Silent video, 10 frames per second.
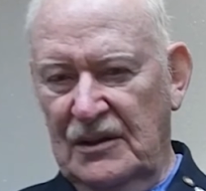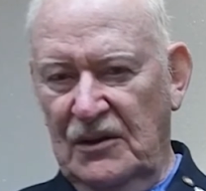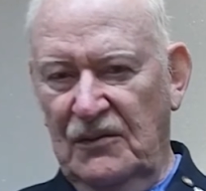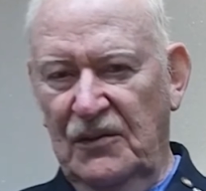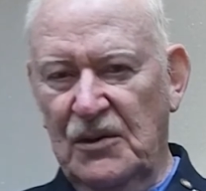
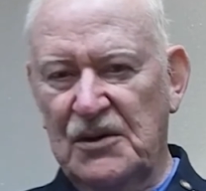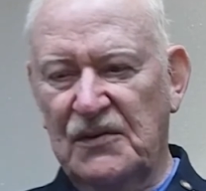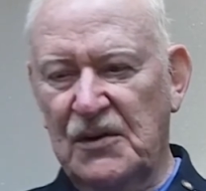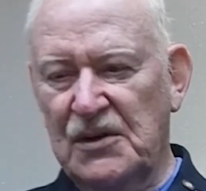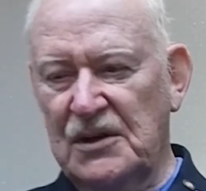Air Force
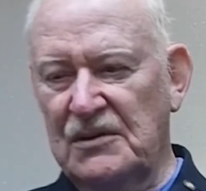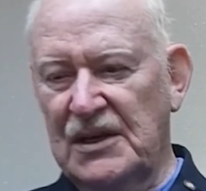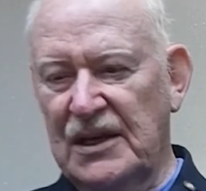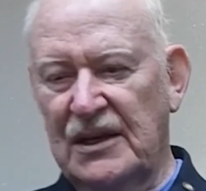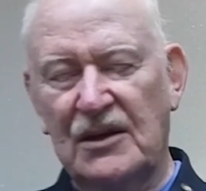First
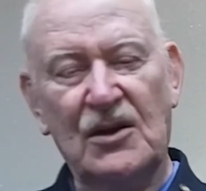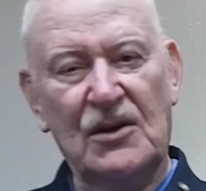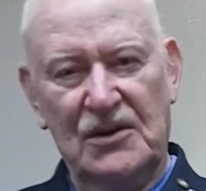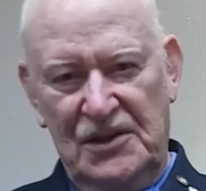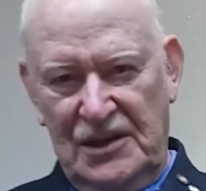Lieutenant
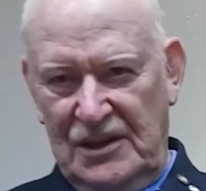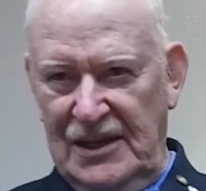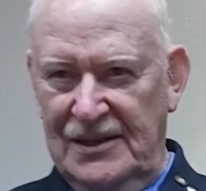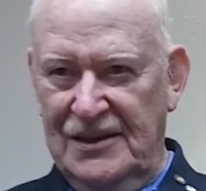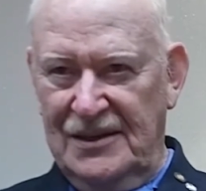nurse at
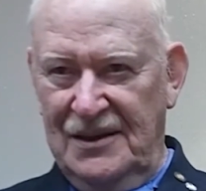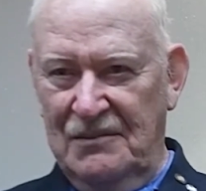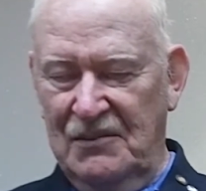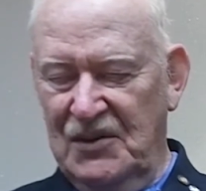that time.